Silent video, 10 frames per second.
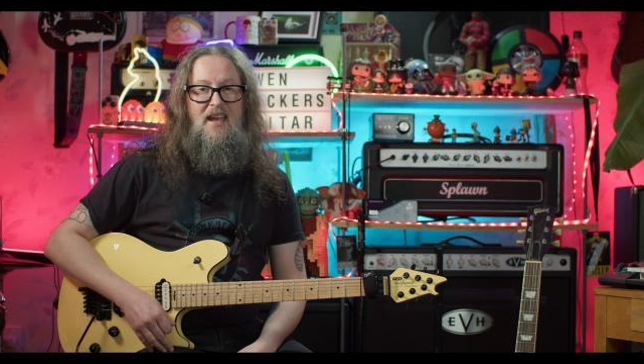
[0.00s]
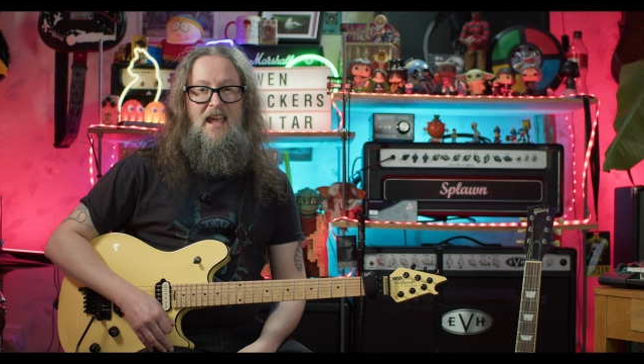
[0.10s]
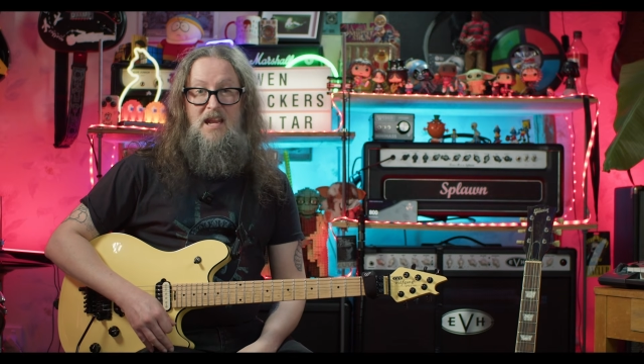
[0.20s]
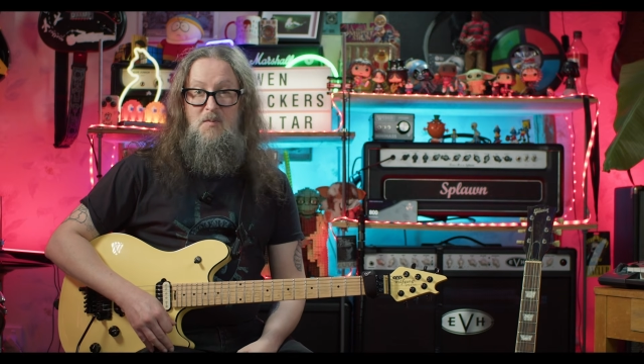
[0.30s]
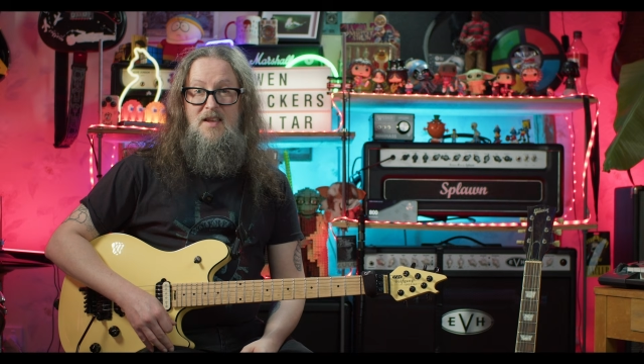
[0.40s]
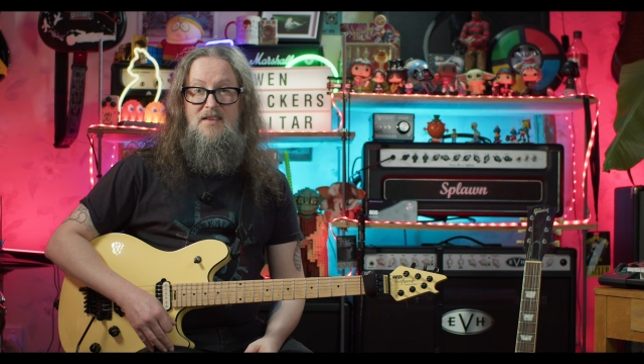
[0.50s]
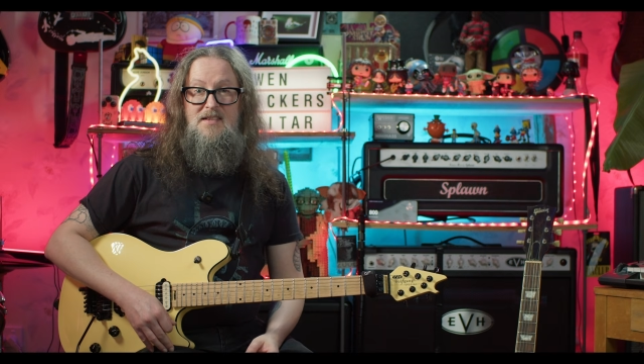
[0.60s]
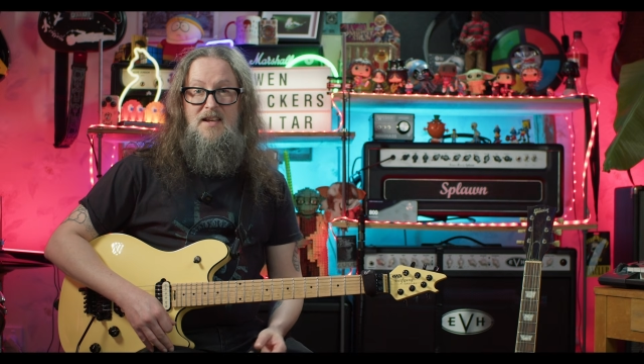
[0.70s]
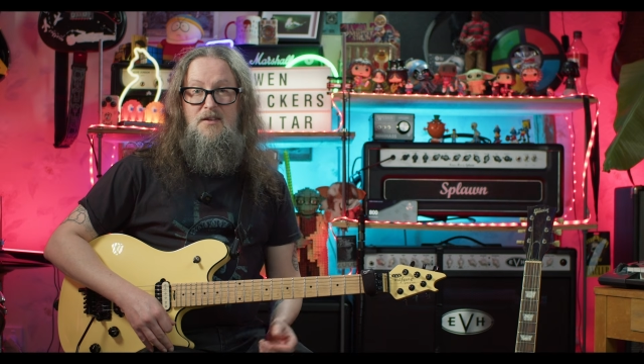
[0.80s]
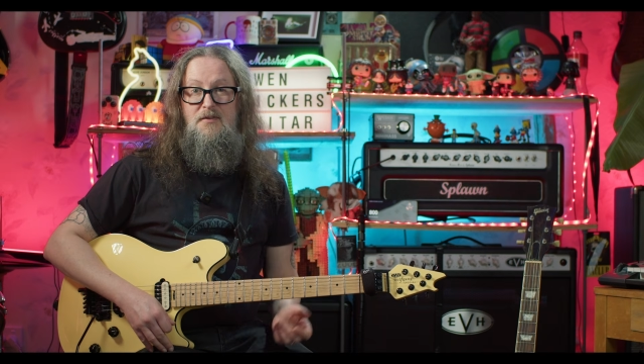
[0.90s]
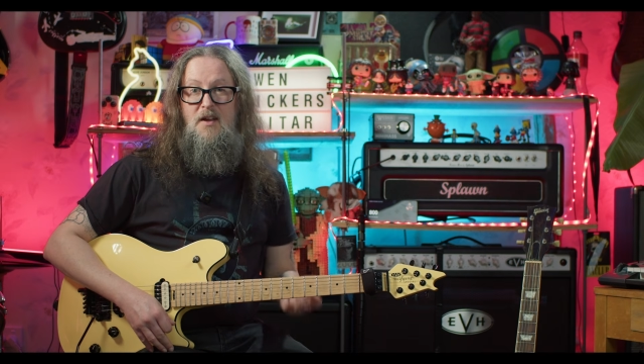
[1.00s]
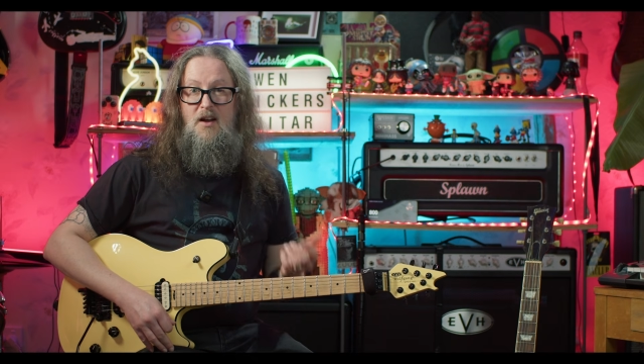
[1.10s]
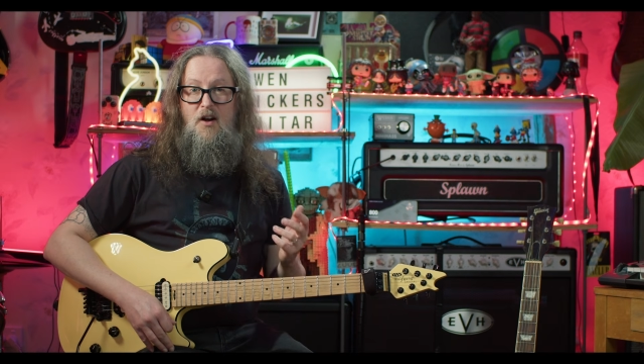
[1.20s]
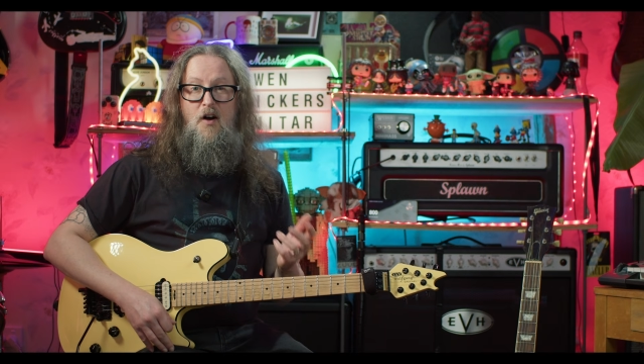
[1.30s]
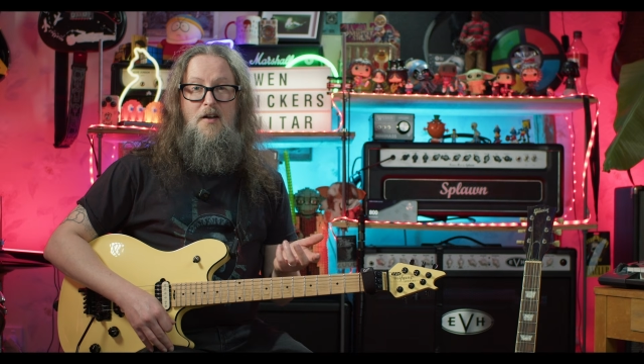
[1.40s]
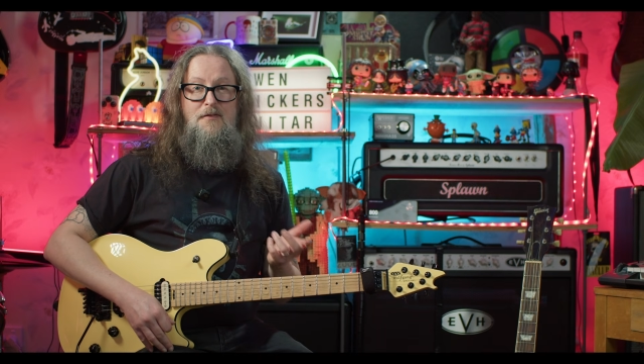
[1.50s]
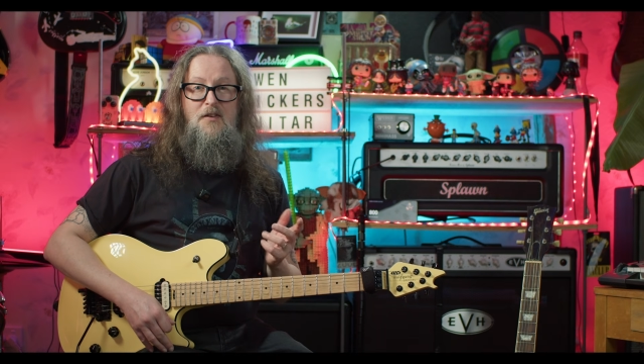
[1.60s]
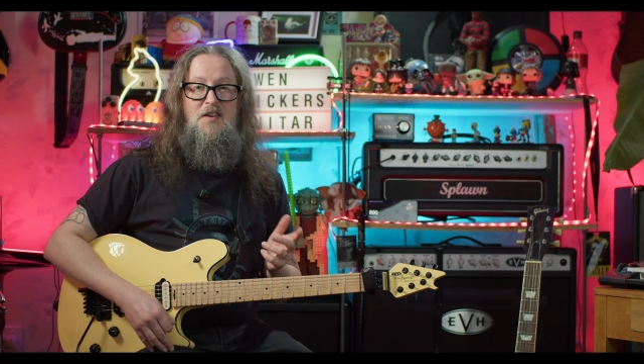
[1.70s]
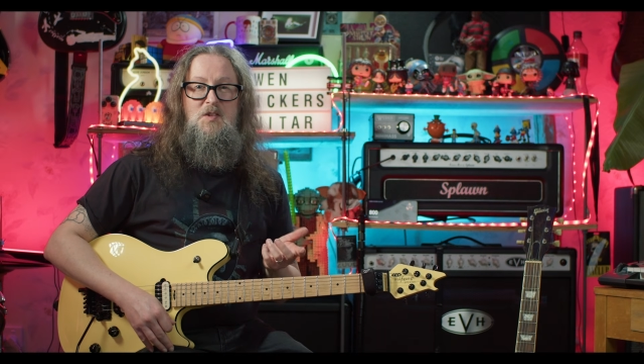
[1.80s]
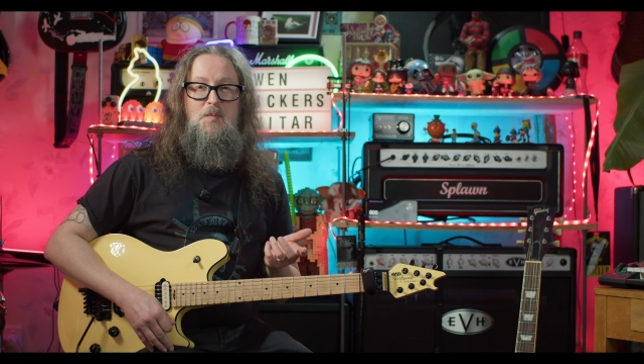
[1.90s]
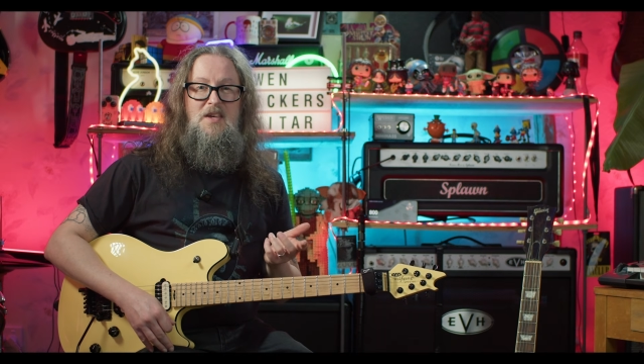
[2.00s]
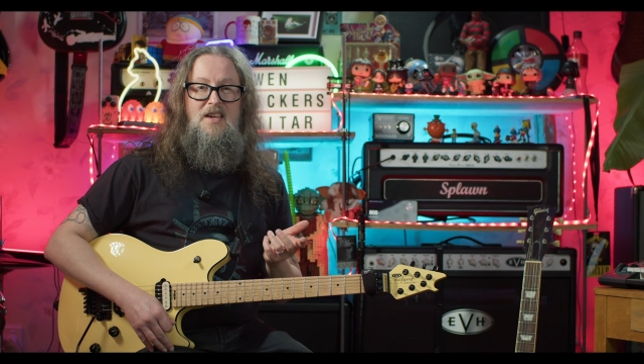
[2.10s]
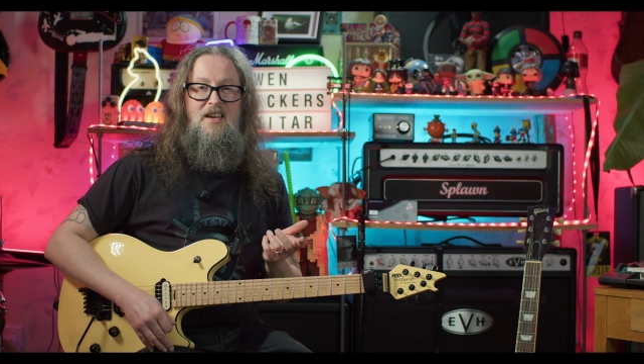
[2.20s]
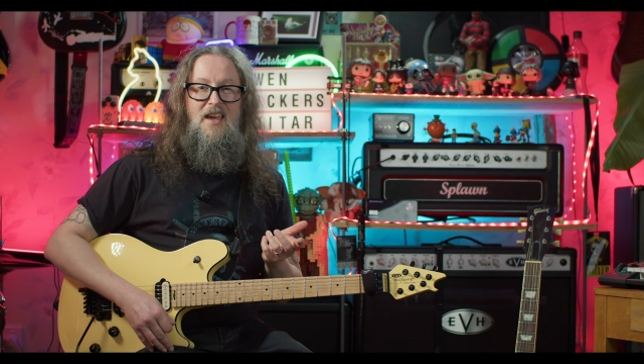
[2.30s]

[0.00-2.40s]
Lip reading: And he made this out of a hi-fi speaker